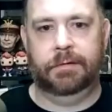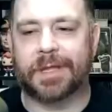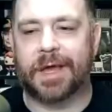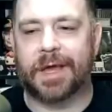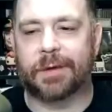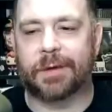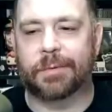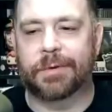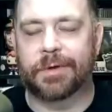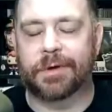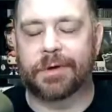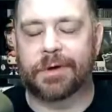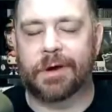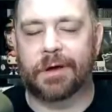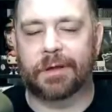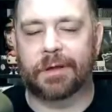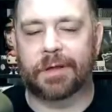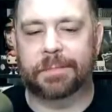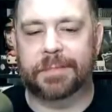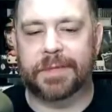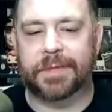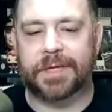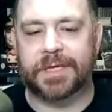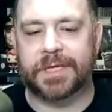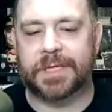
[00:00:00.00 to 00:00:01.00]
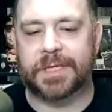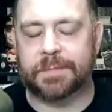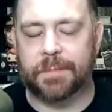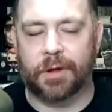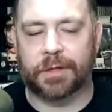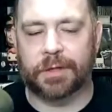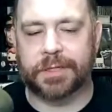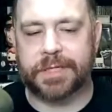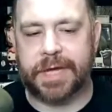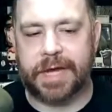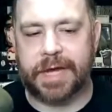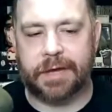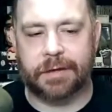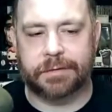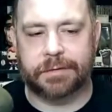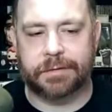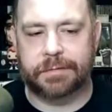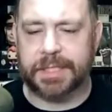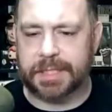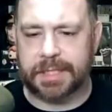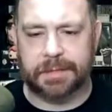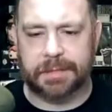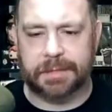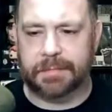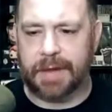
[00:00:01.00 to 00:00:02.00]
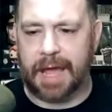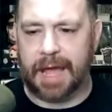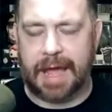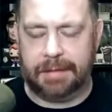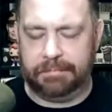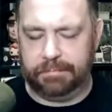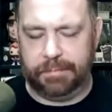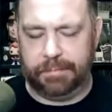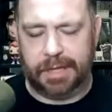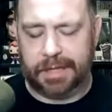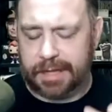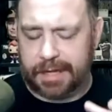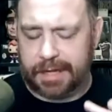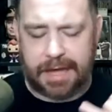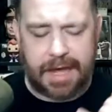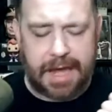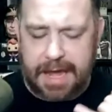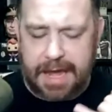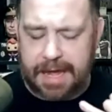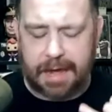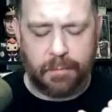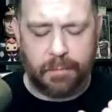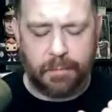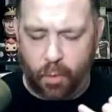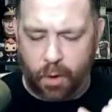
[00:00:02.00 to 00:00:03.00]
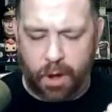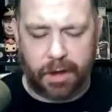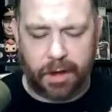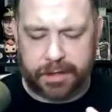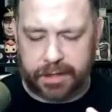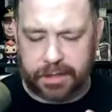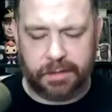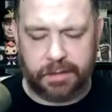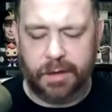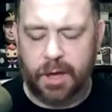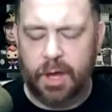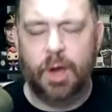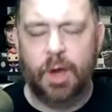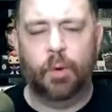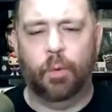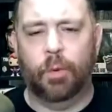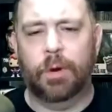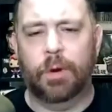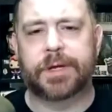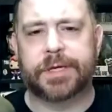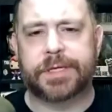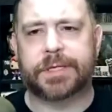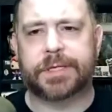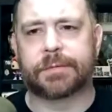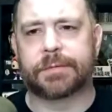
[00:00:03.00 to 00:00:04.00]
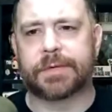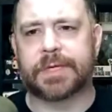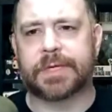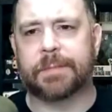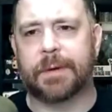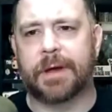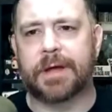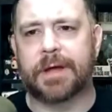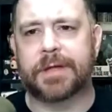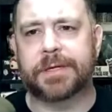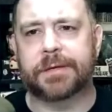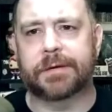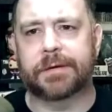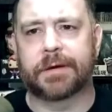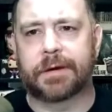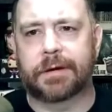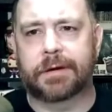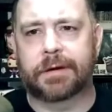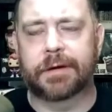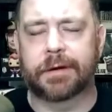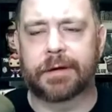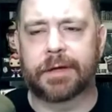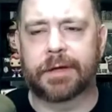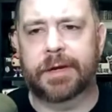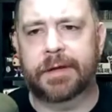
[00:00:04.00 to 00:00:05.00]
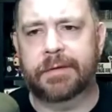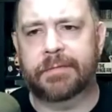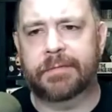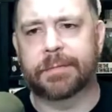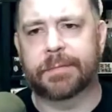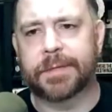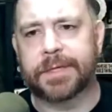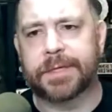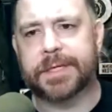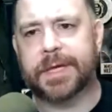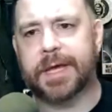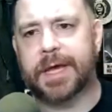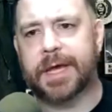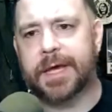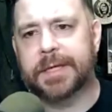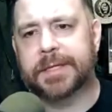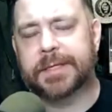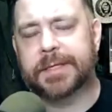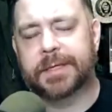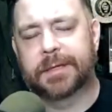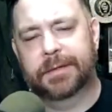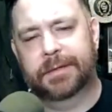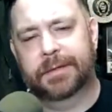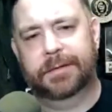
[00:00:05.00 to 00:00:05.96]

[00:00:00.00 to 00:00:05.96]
like when you call up these small towns and be like, hey, I'm walking? What is the response you're, you're getting from these guys?